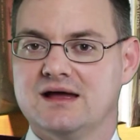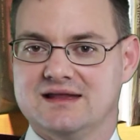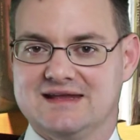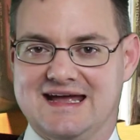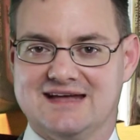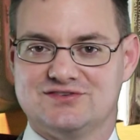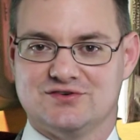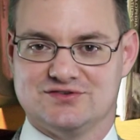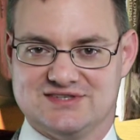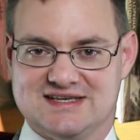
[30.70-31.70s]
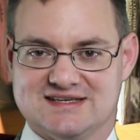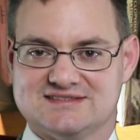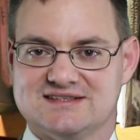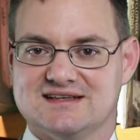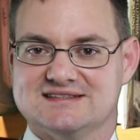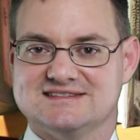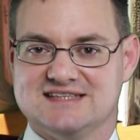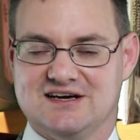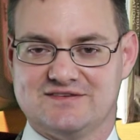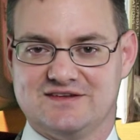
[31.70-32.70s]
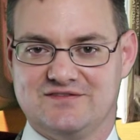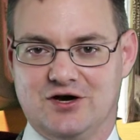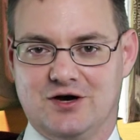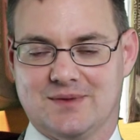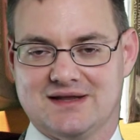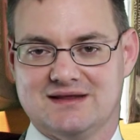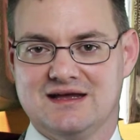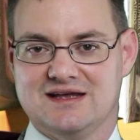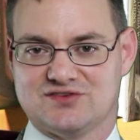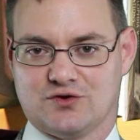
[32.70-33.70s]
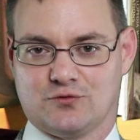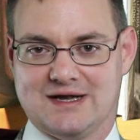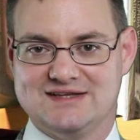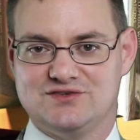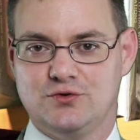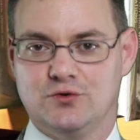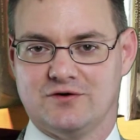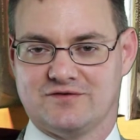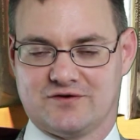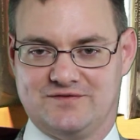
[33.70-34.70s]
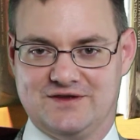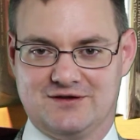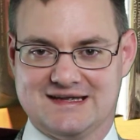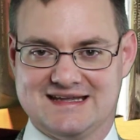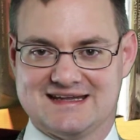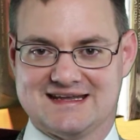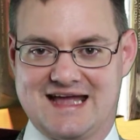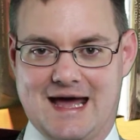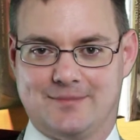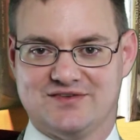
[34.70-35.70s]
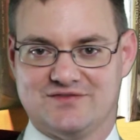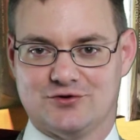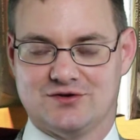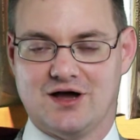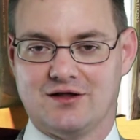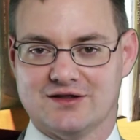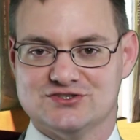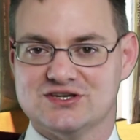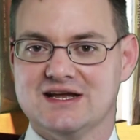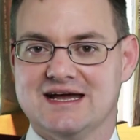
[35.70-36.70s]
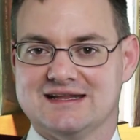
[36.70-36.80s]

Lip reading: And the answer is this, that self-development is a great tool for filling in the gaps of your knowledge